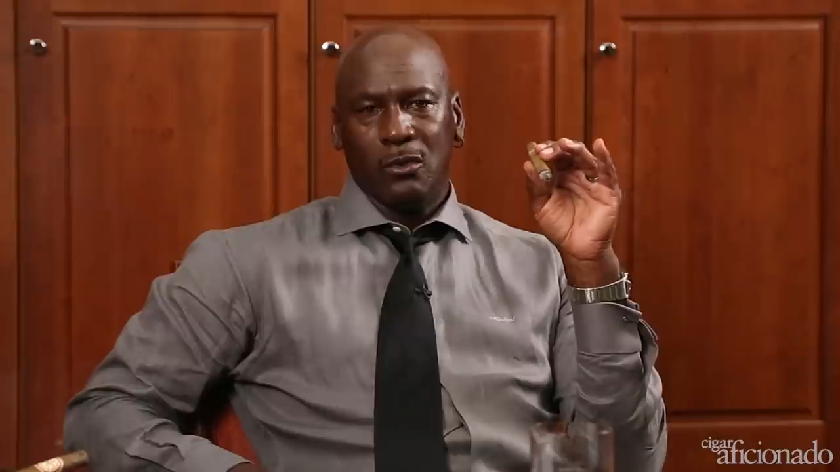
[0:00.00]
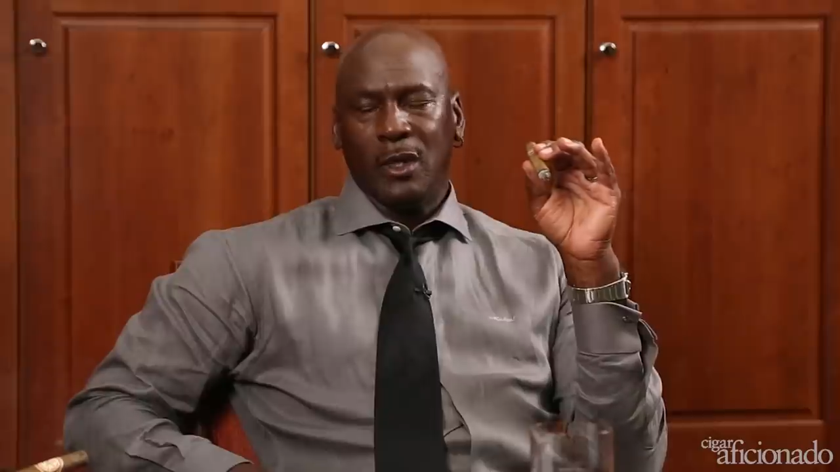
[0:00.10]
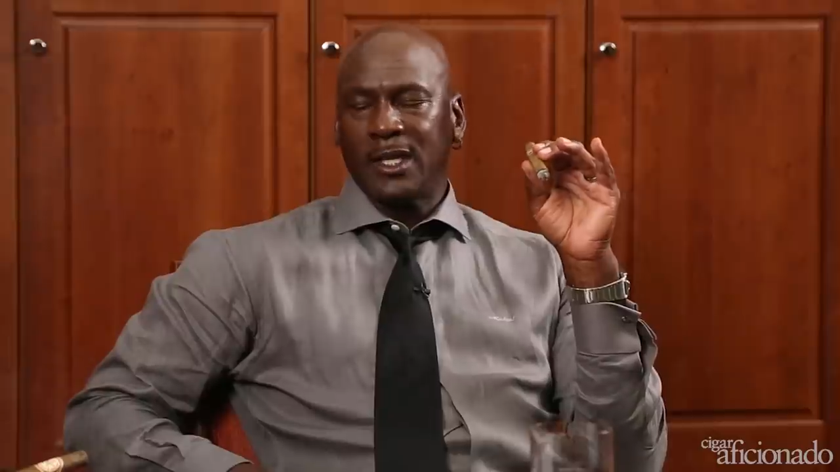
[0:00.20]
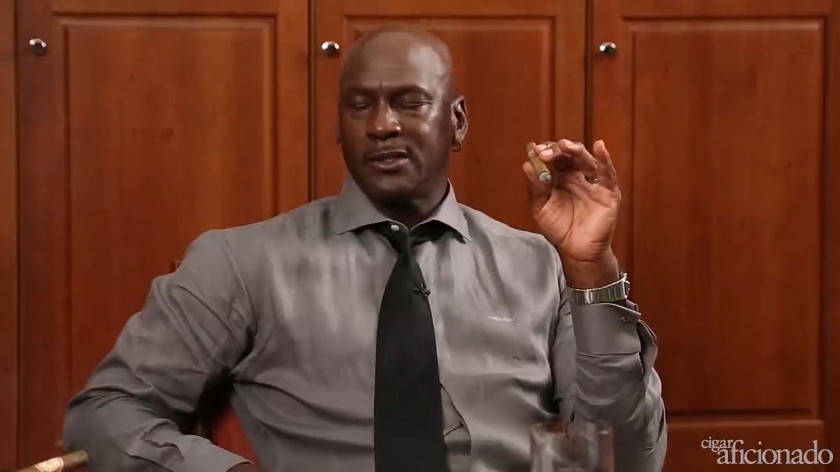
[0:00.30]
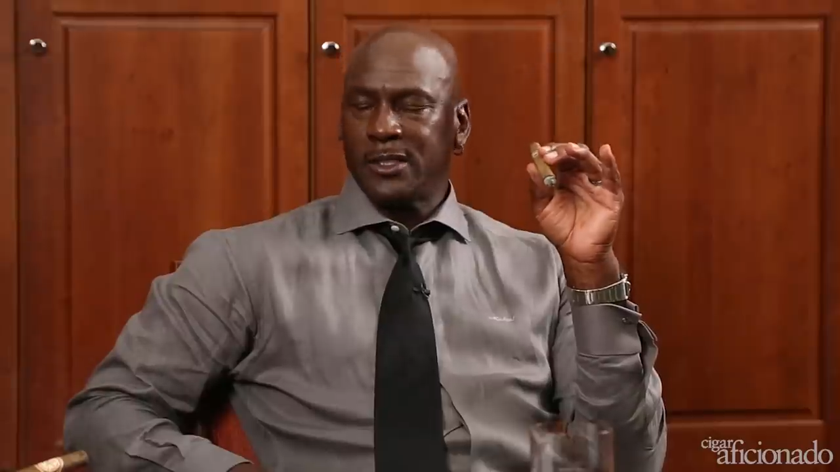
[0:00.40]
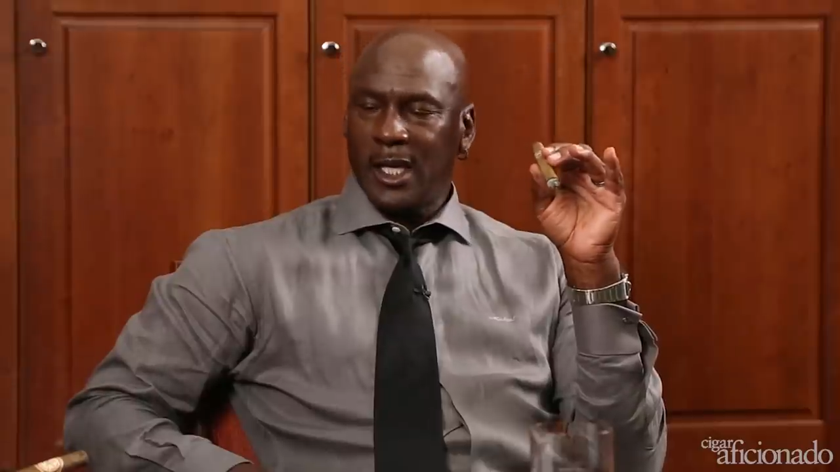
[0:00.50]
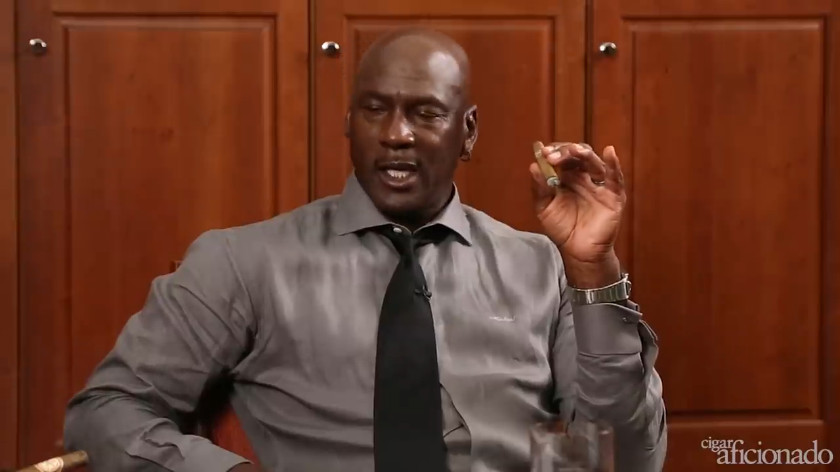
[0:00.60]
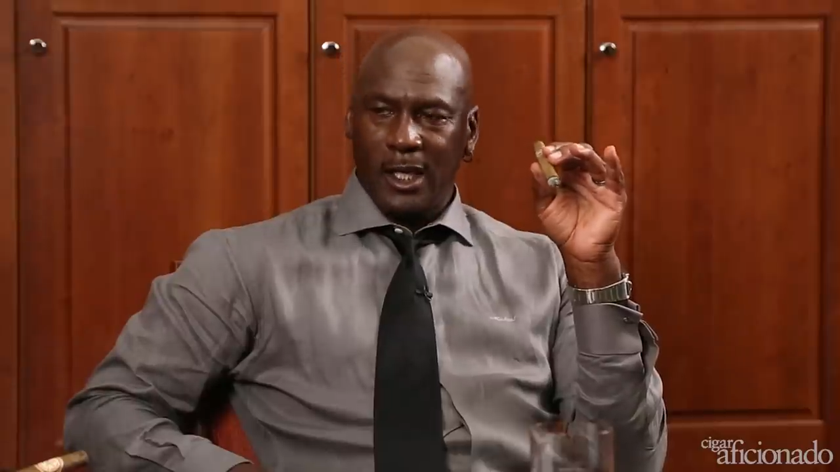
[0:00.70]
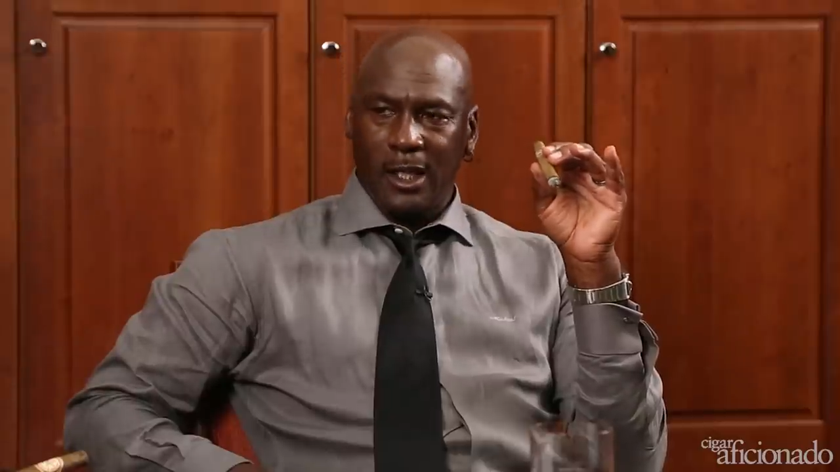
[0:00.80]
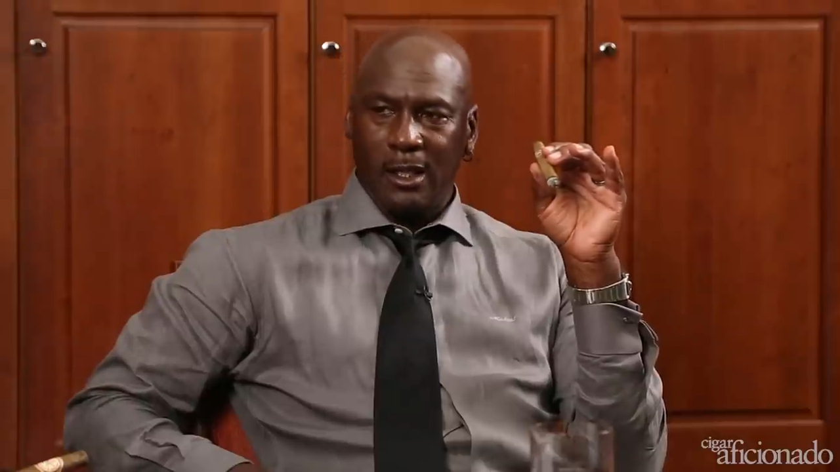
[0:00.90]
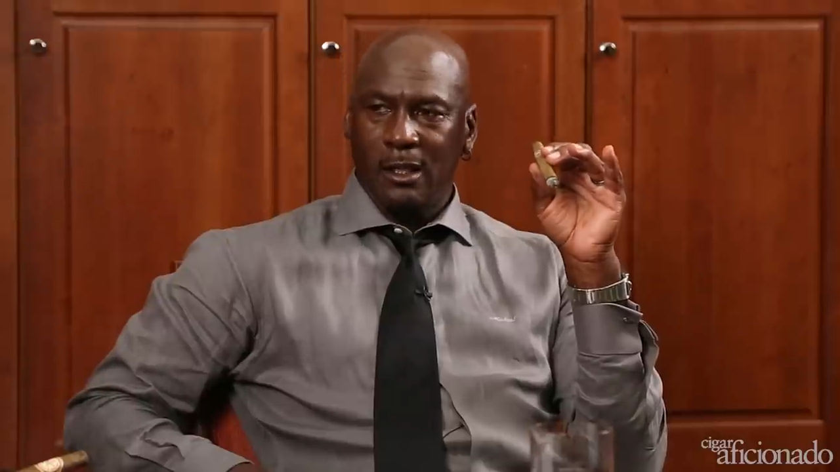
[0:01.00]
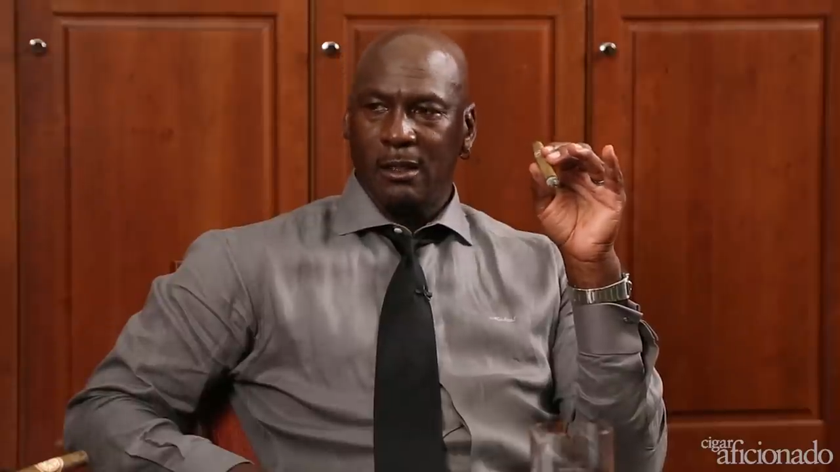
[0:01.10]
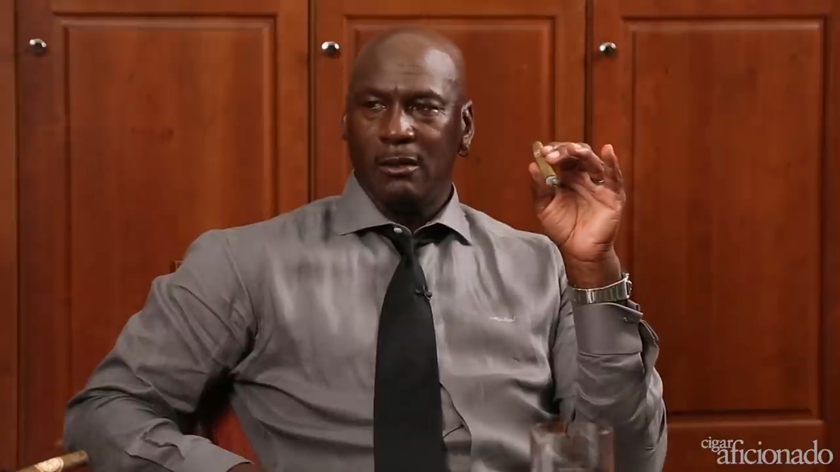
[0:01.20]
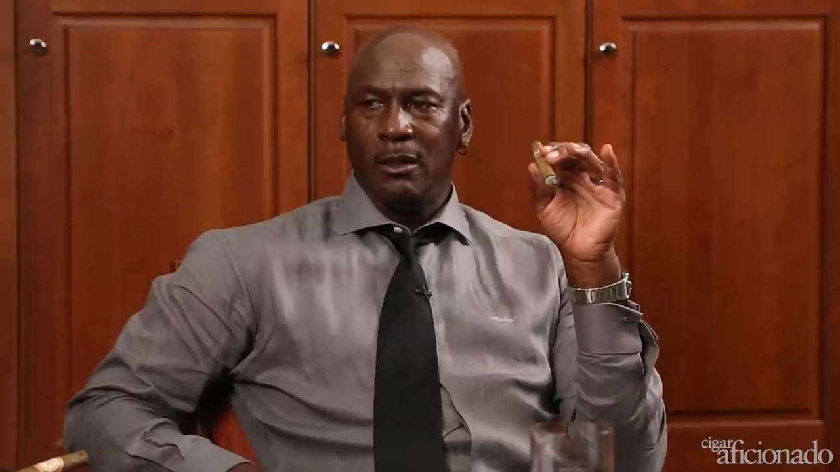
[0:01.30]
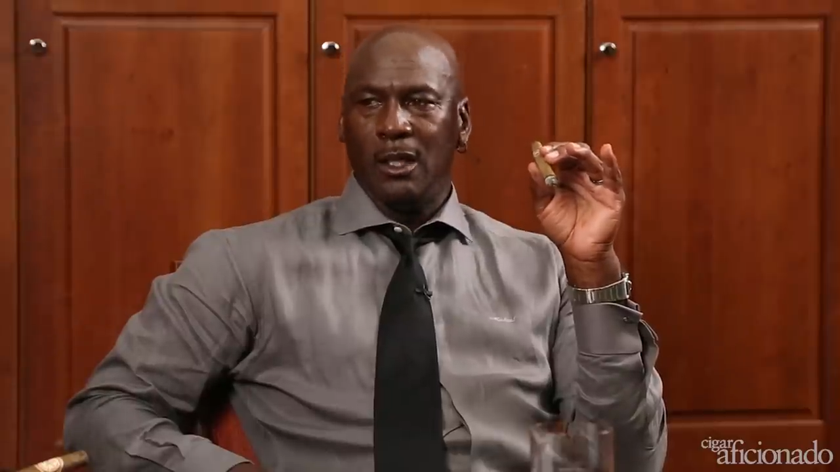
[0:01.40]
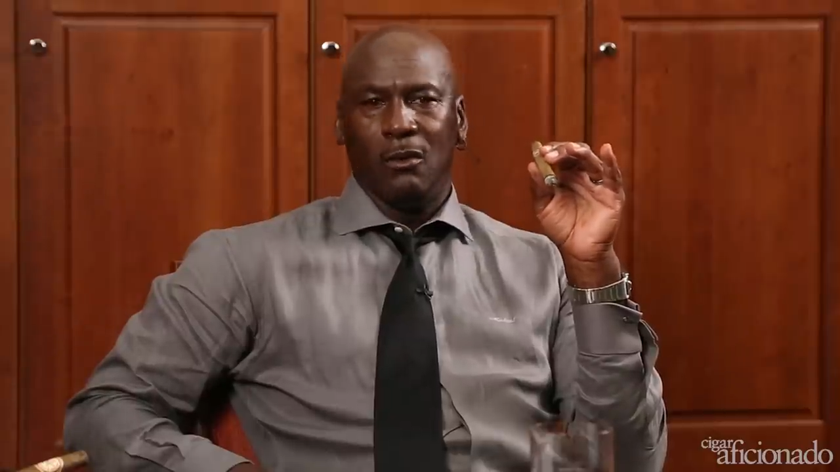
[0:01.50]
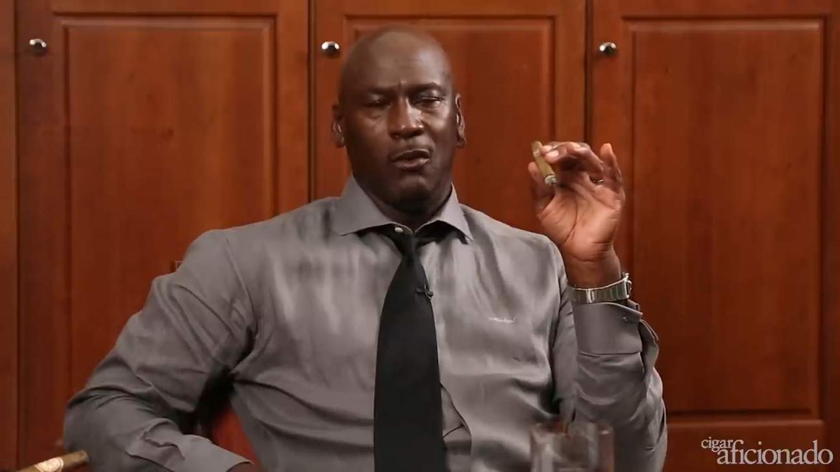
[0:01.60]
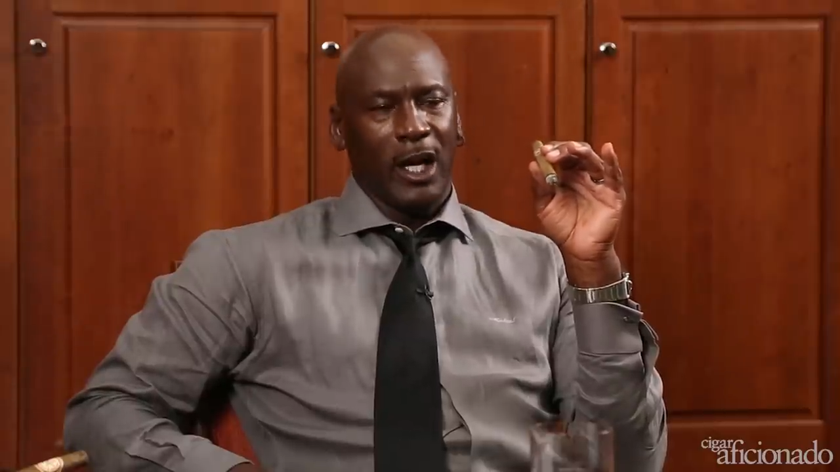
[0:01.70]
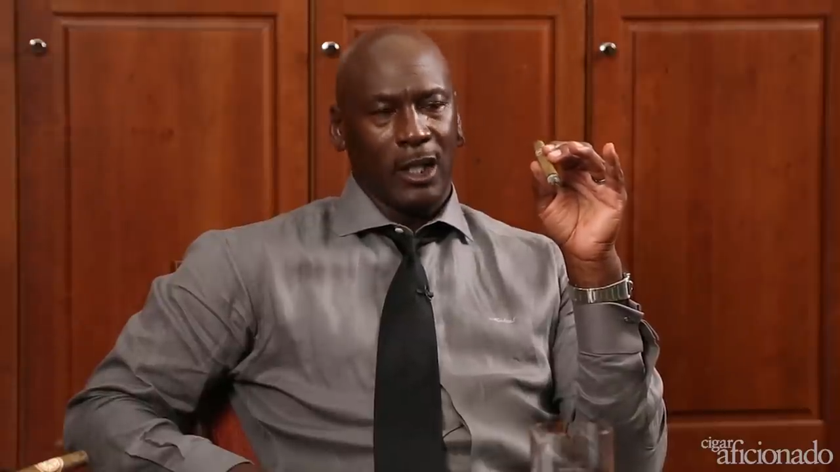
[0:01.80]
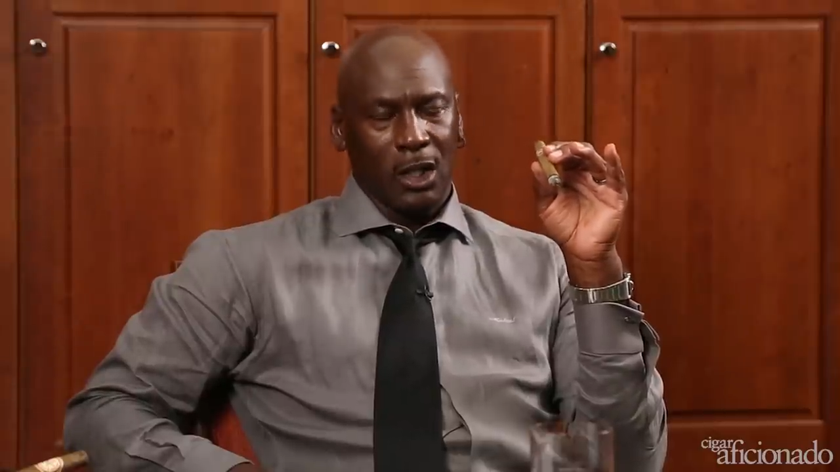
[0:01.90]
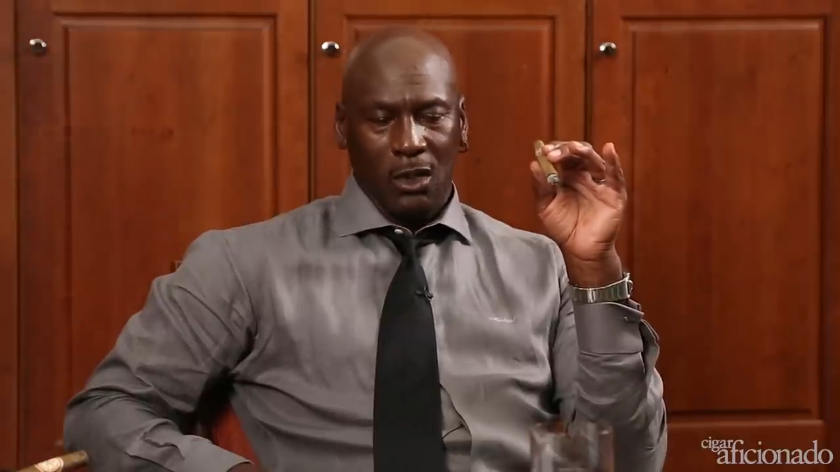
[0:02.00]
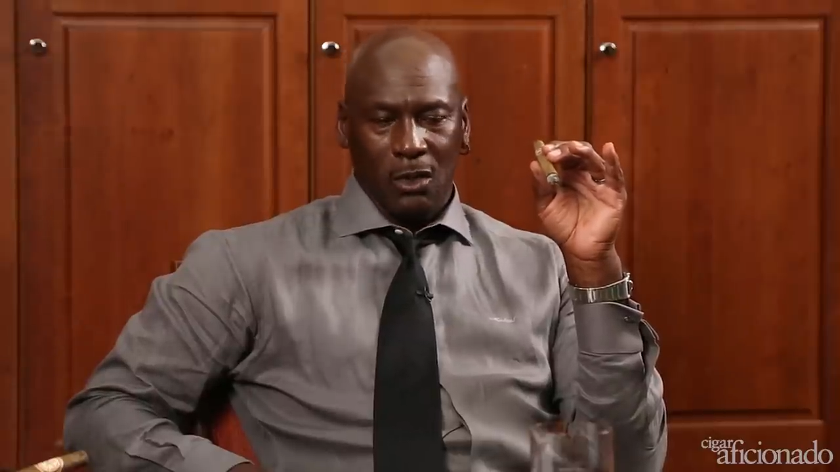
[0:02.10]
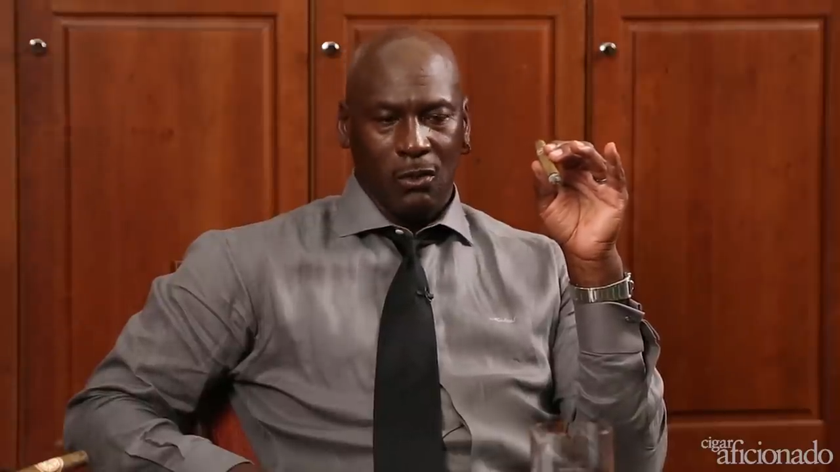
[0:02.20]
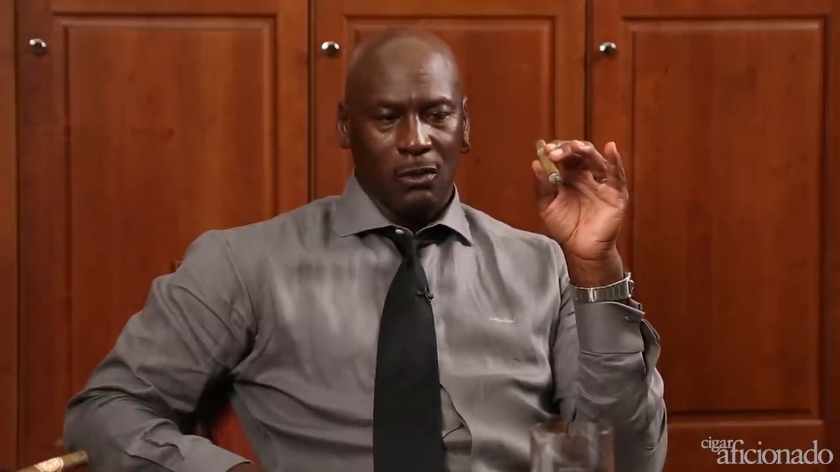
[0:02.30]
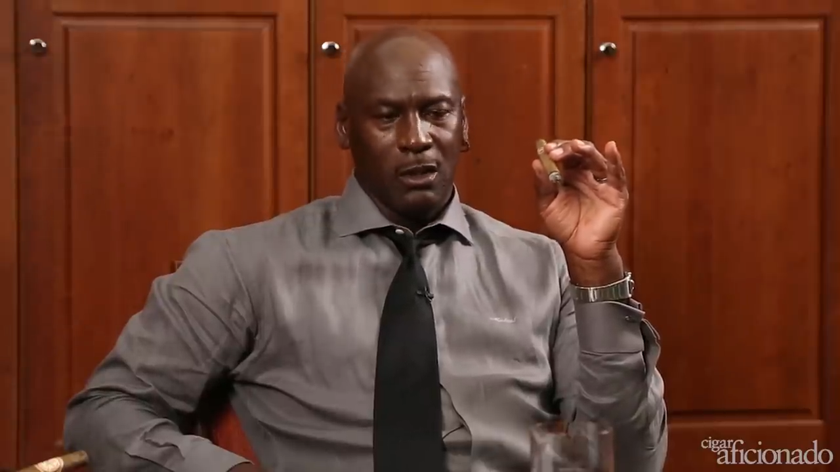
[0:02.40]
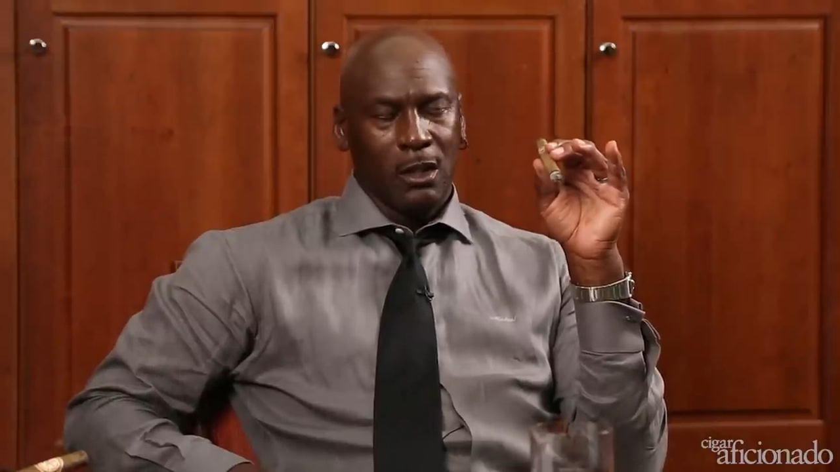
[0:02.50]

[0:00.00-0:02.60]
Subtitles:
what I say, you know, where I go.